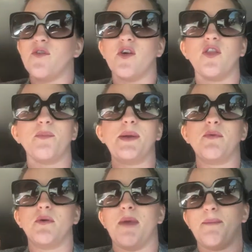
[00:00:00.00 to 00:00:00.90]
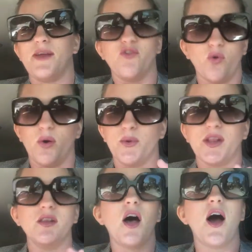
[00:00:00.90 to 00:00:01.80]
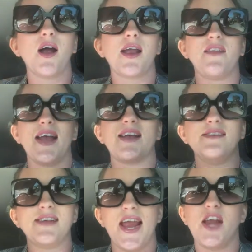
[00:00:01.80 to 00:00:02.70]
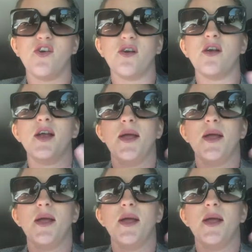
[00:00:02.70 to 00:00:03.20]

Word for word: for other people it might be a door with a lock, and that container